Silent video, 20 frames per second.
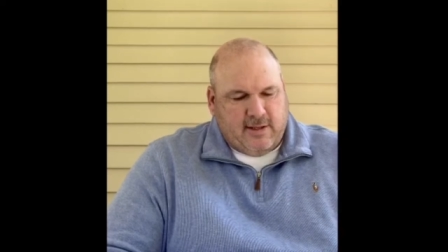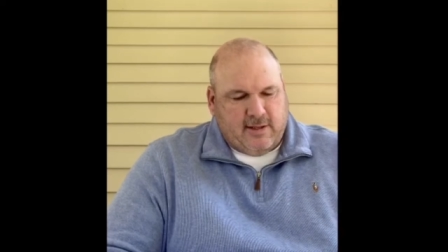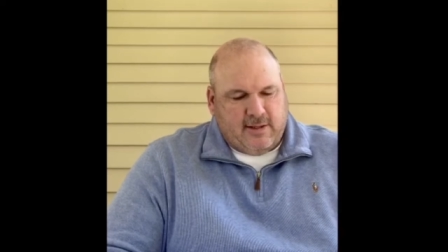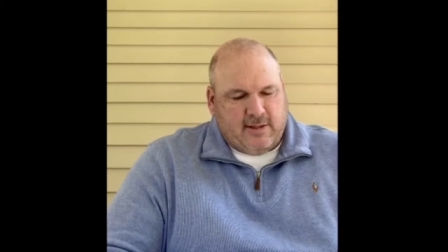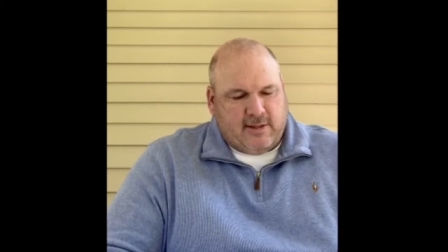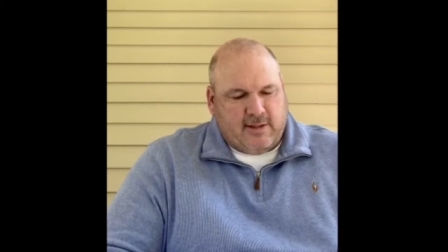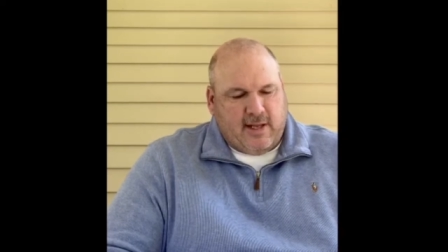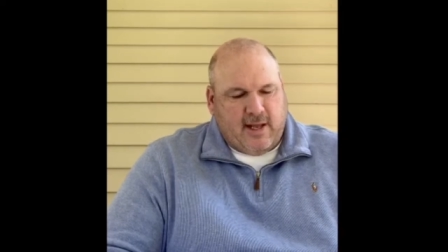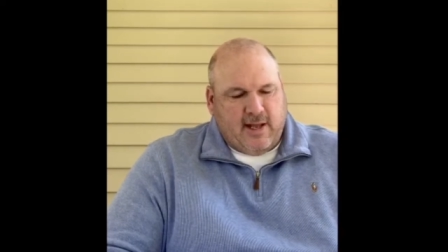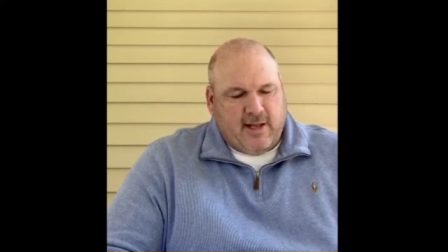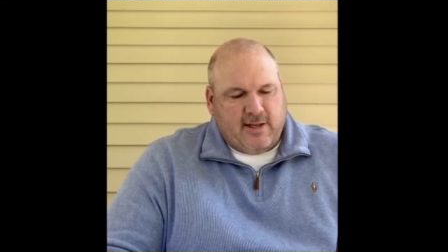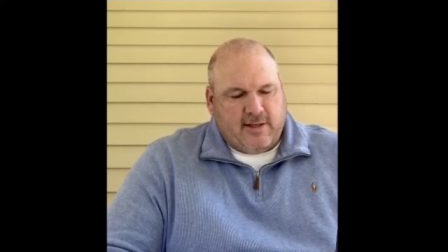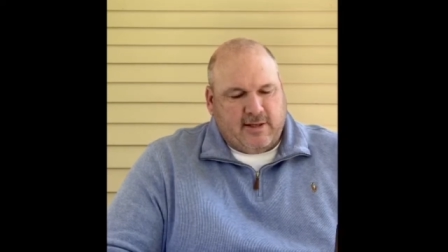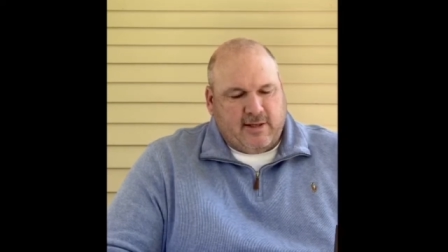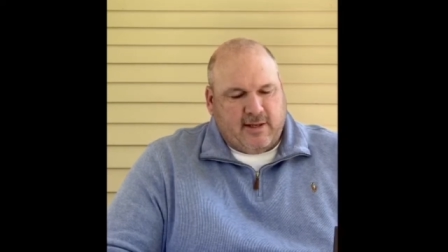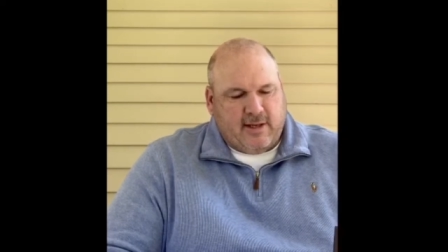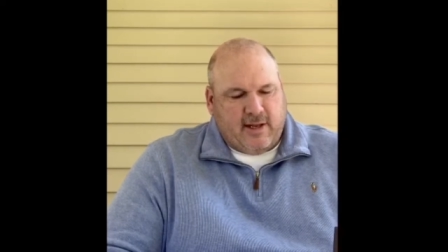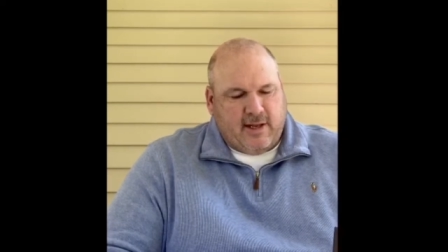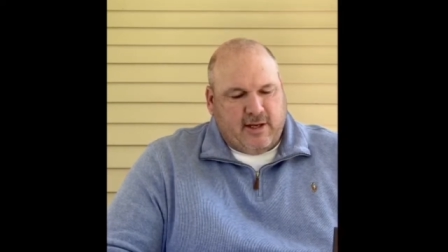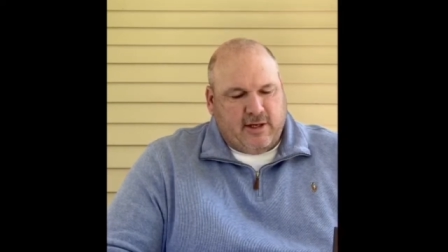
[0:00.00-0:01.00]
says
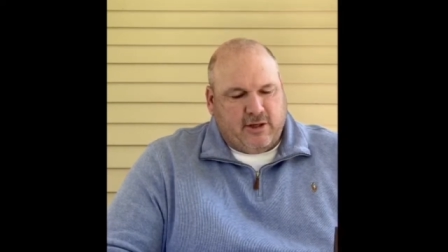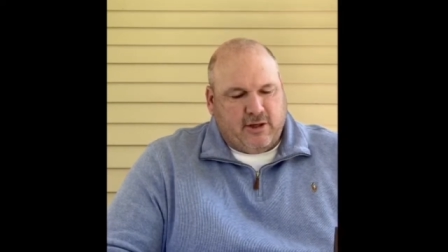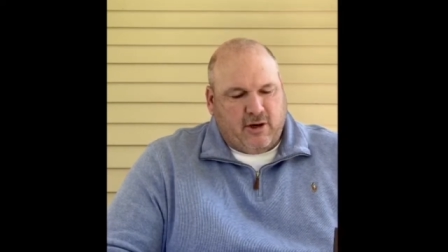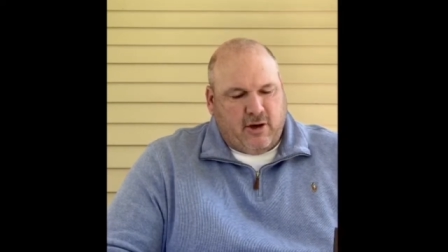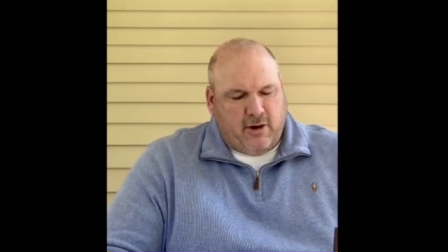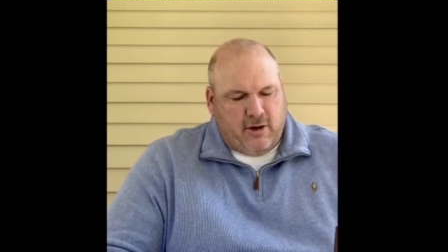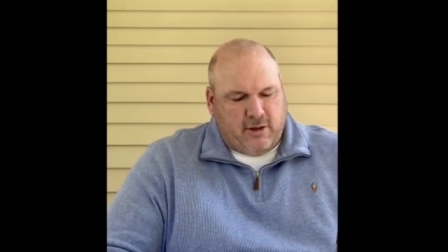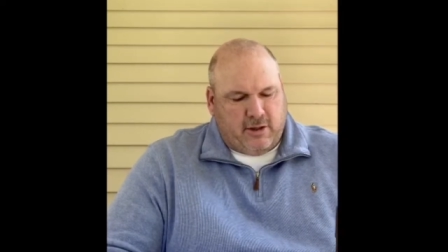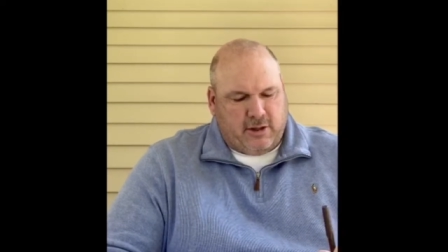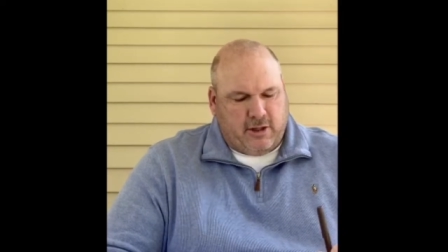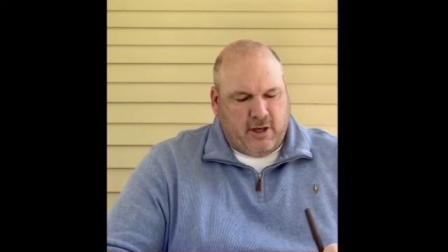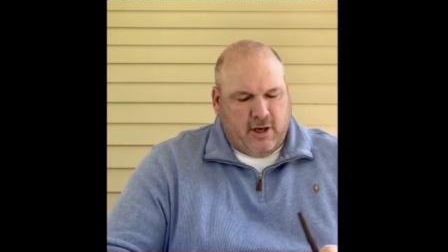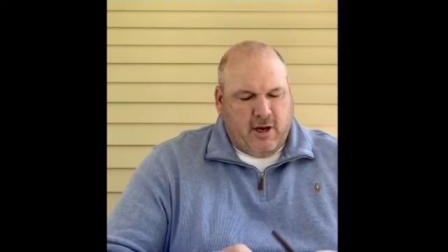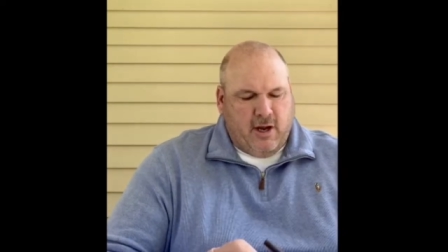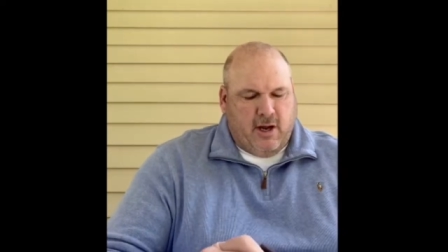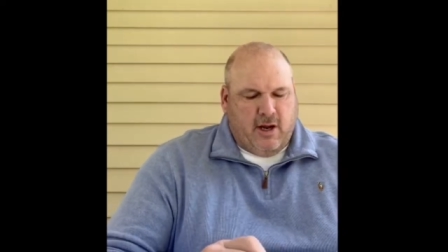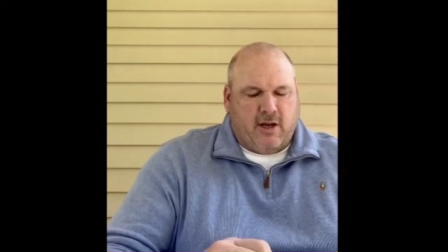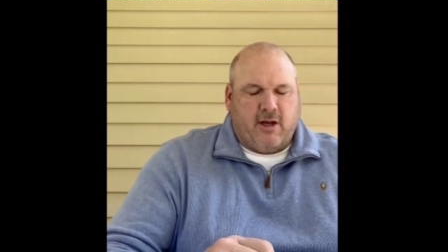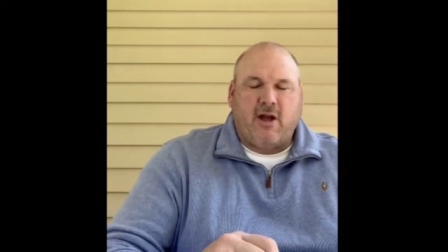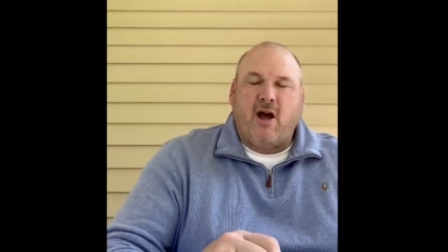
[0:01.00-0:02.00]
in church,
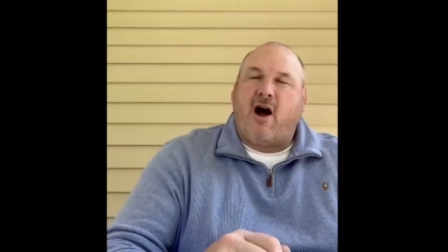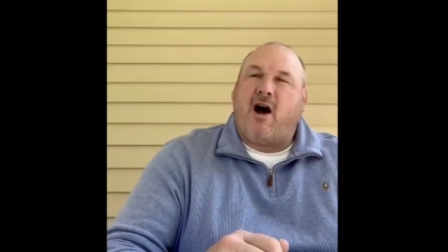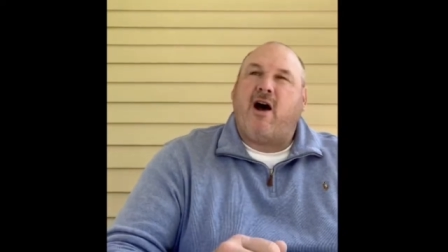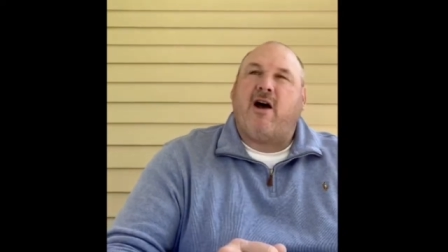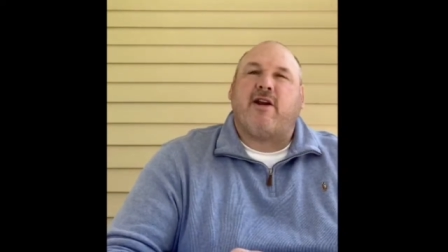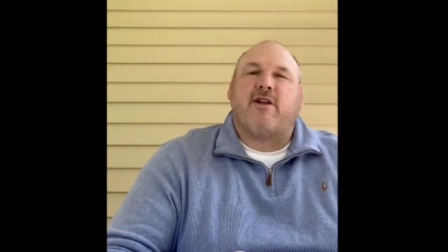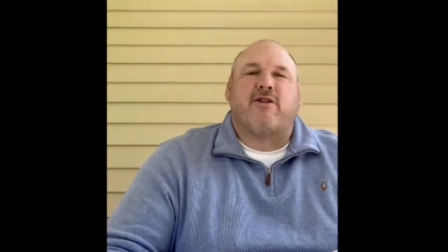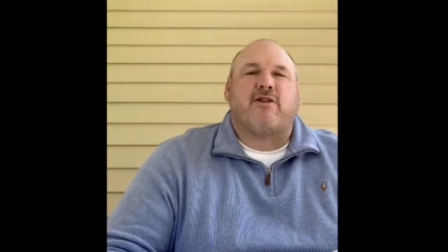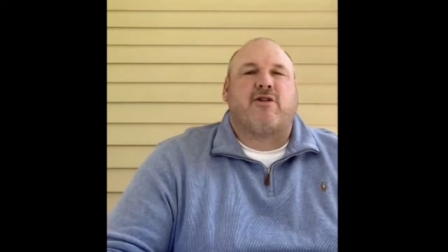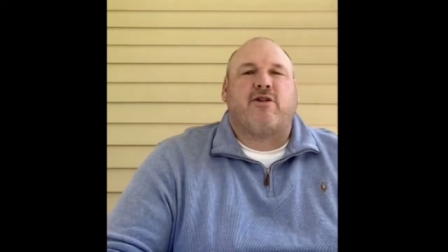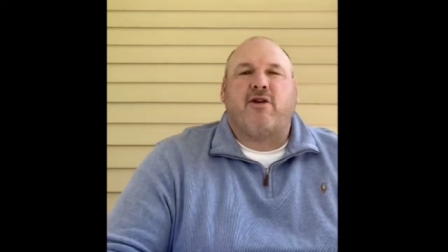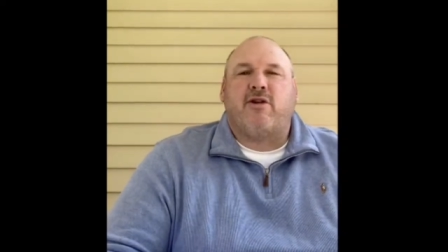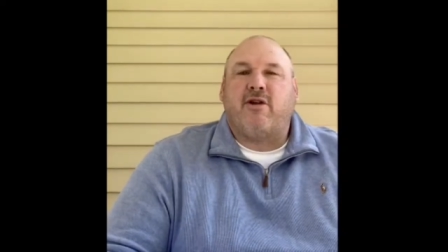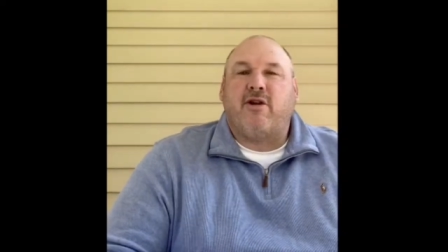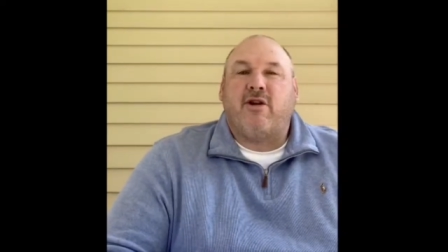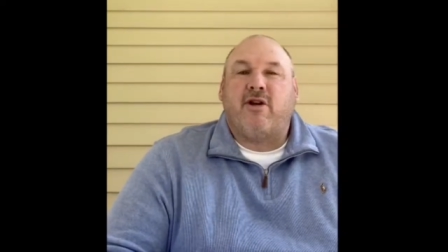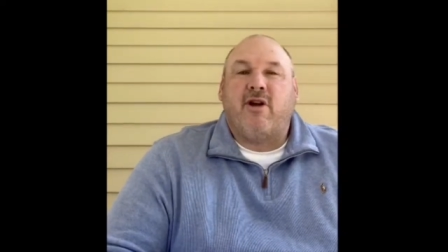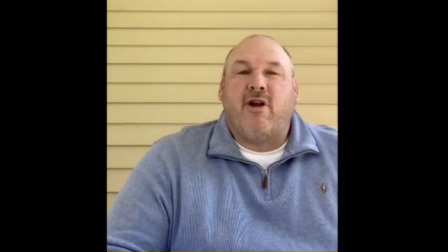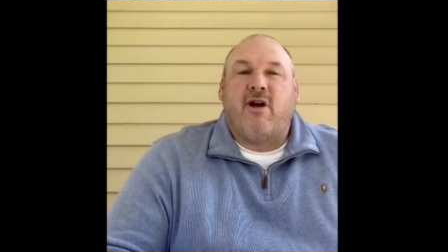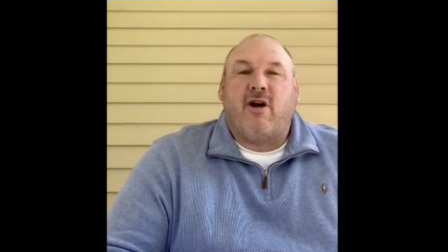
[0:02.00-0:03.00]
God is
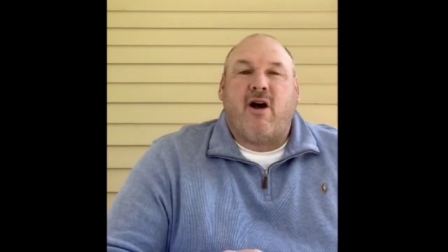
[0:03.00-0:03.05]
good